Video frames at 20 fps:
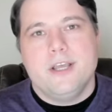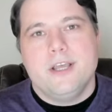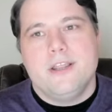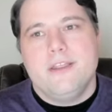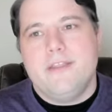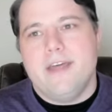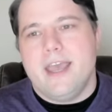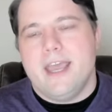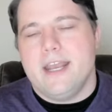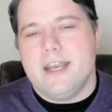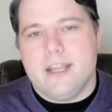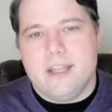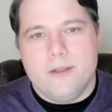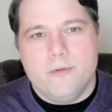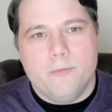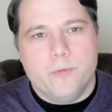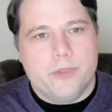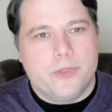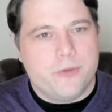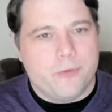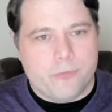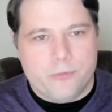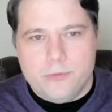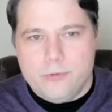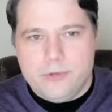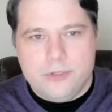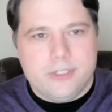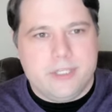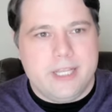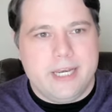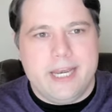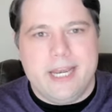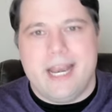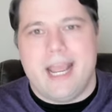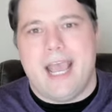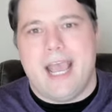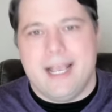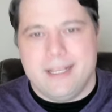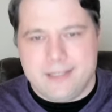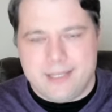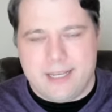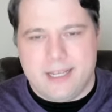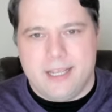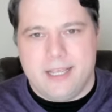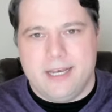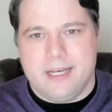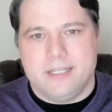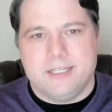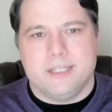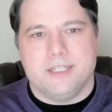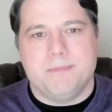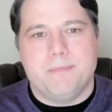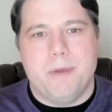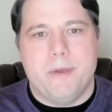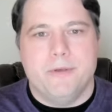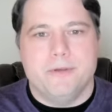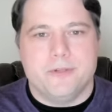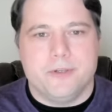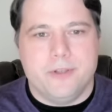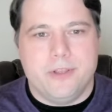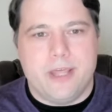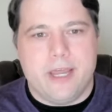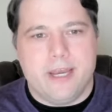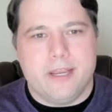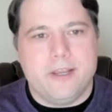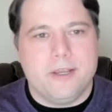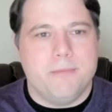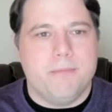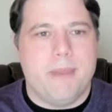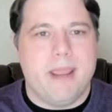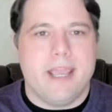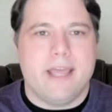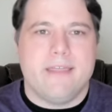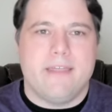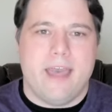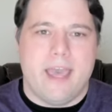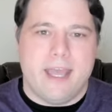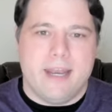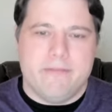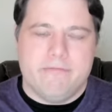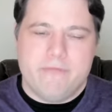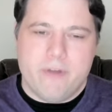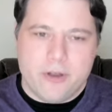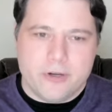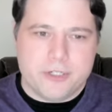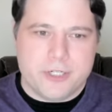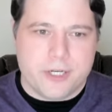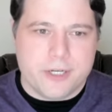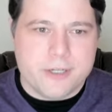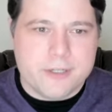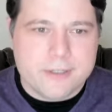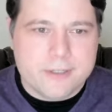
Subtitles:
that with the rules that it has at its disposal that it could make that function?